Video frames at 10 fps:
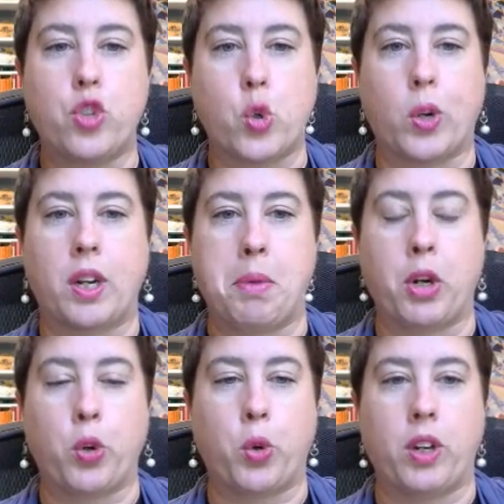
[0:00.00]
Join
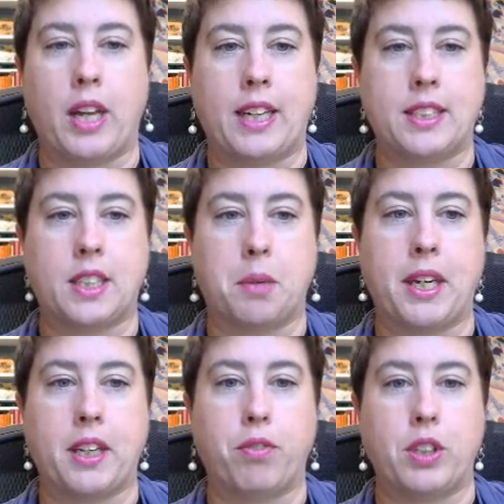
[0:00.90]
AmeriCorps Alaska,
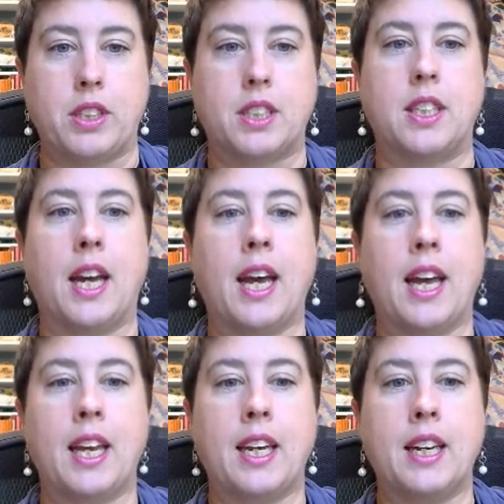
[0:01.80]
Make a Difference
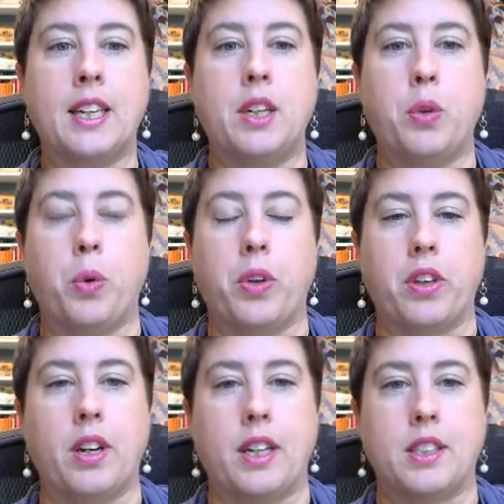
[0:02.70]
Today, with
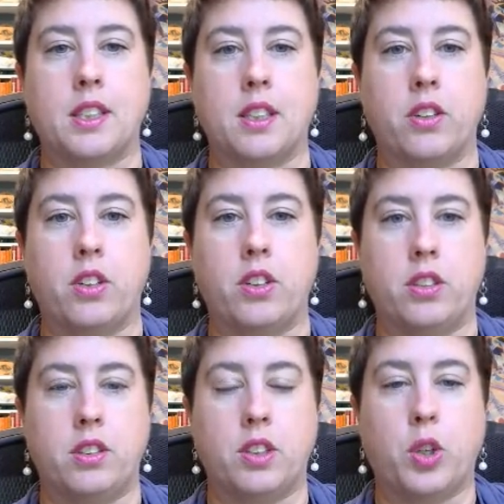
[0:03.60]
a nice
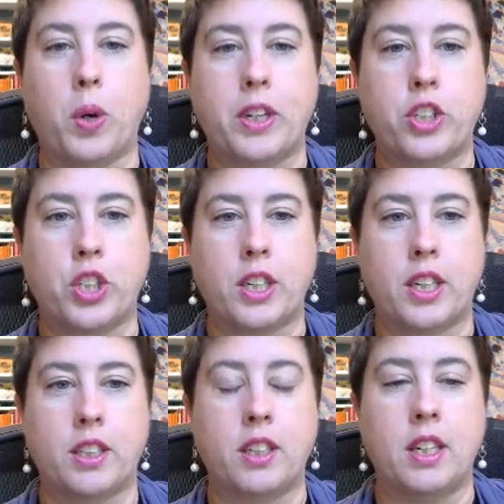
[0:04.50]
little
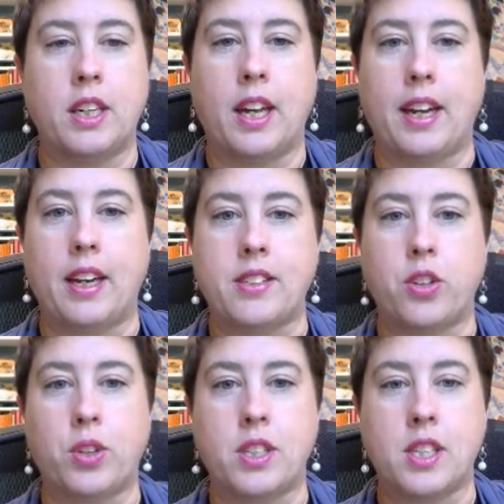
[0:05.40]
question. And as
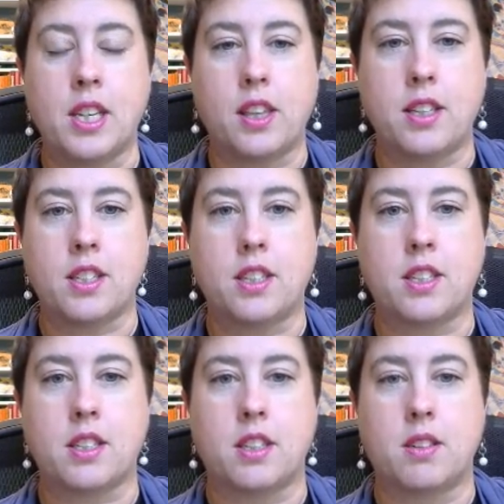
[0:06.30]
you can see, this
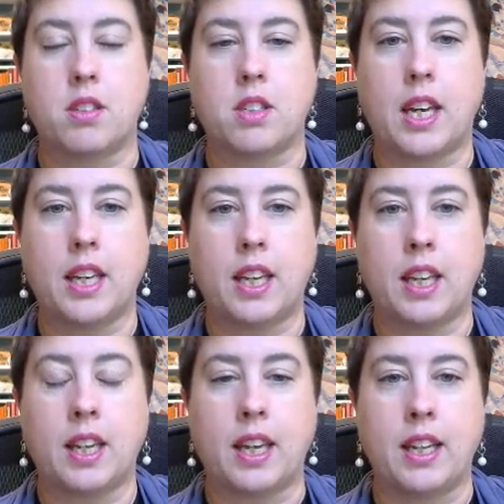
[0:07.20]
is
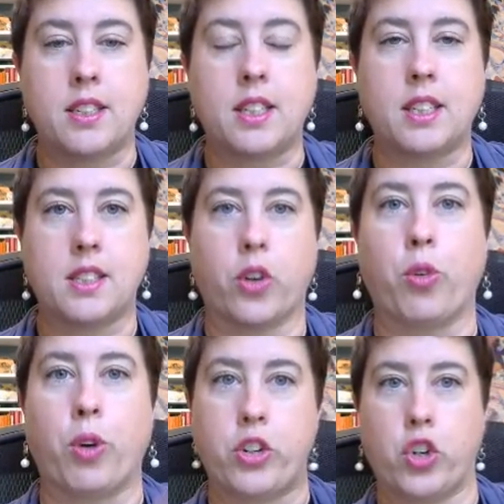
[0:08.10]
taking into
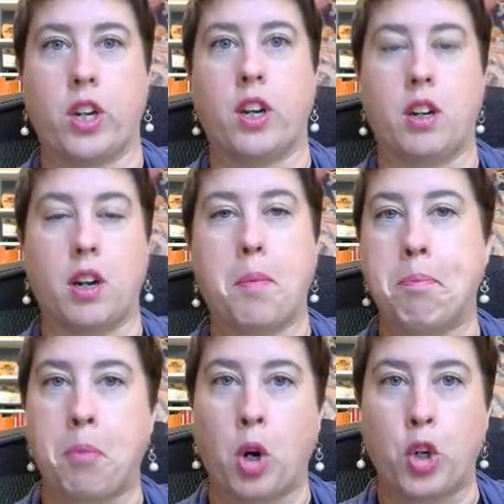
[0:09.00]
consideration
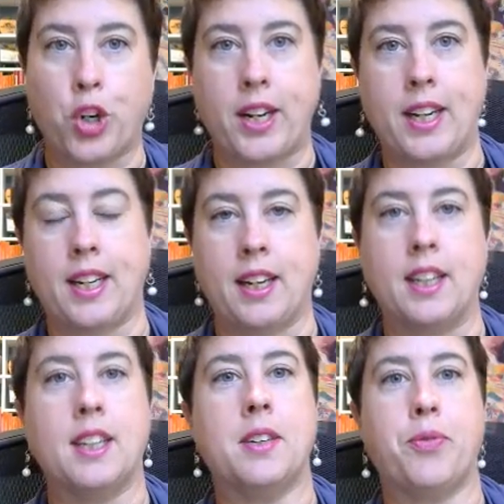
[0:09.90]
marketing
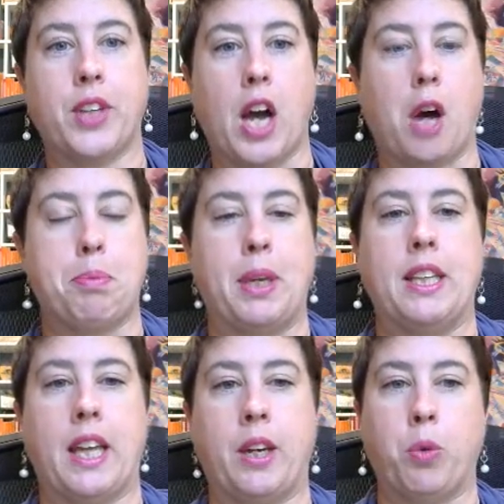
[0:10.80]
copy
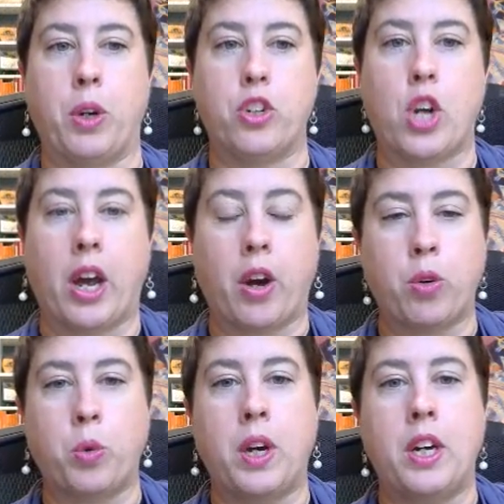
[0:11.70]
language.
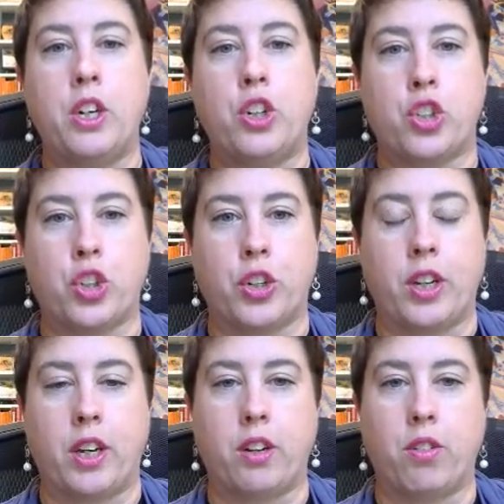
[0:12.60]
How should
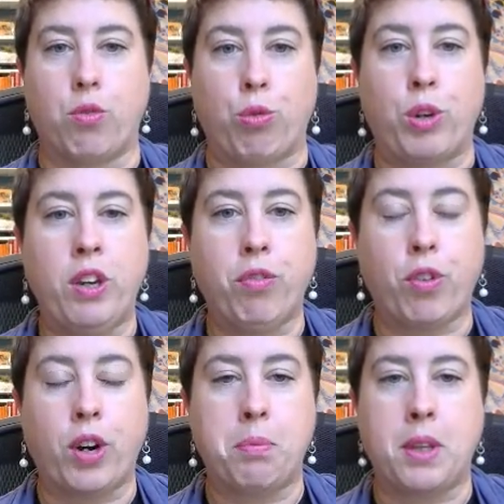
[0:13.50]
it
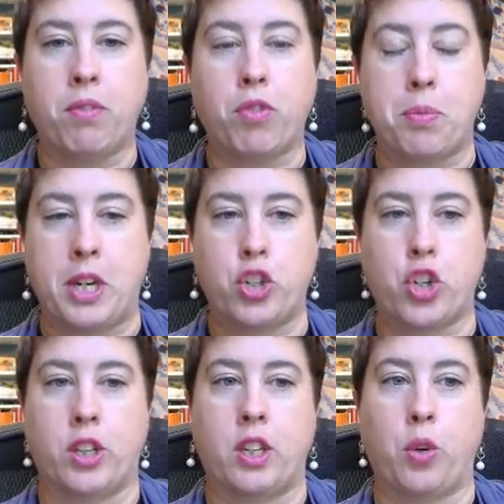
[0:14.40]
reframe the
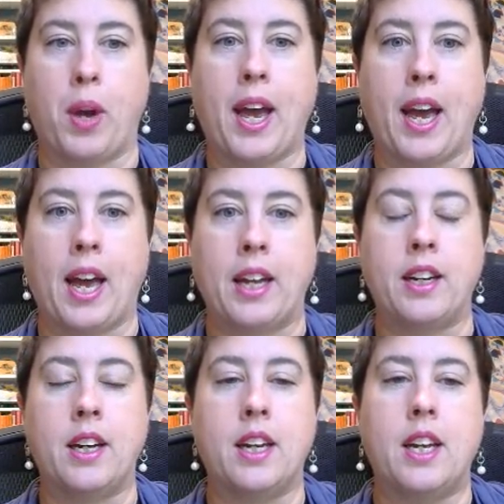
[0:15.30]
information that you
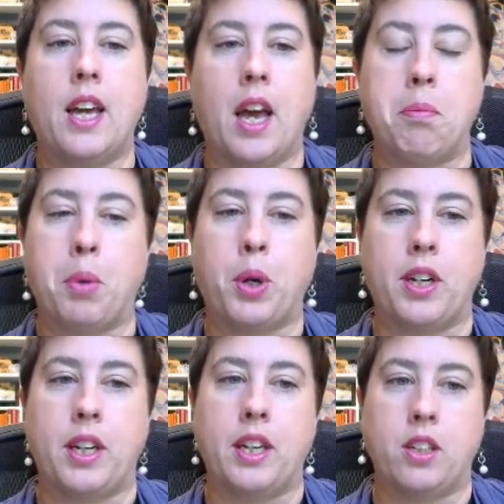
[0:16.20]
had and put
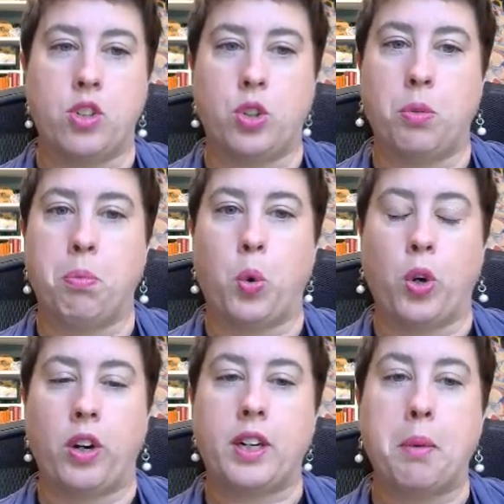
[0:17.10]
it into
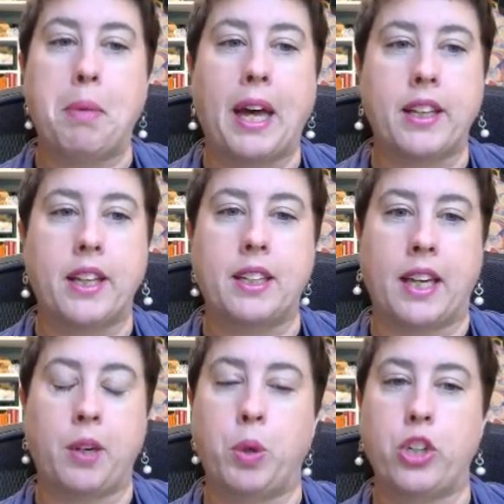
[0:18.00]
more compelling
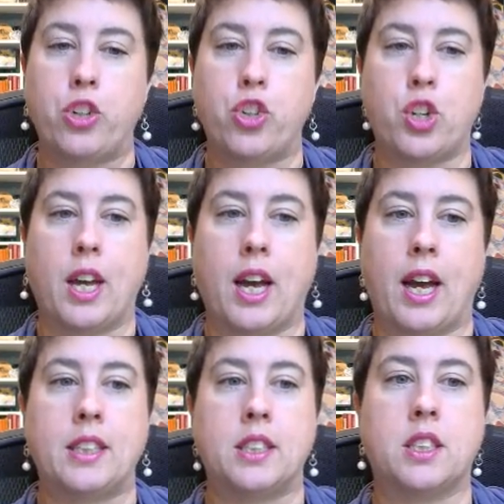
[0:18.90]
language that
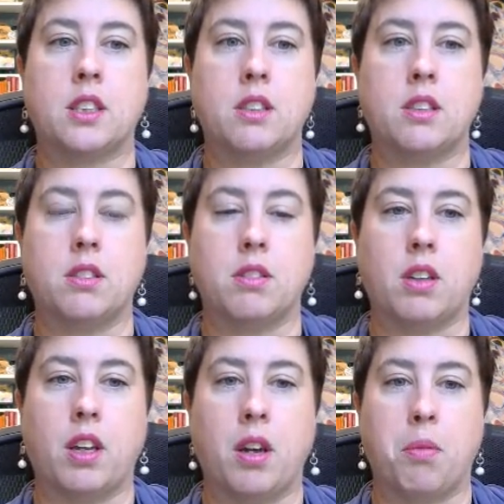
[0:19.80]
has
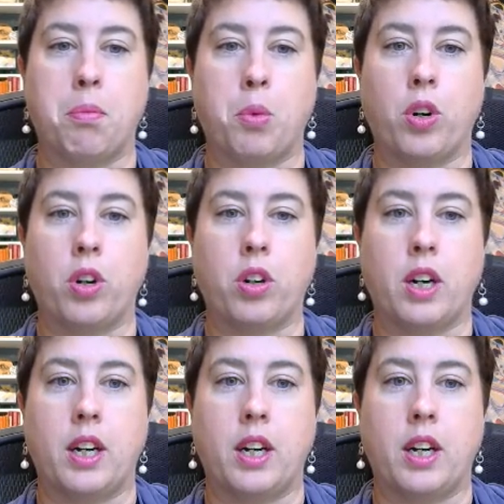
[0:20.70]
a more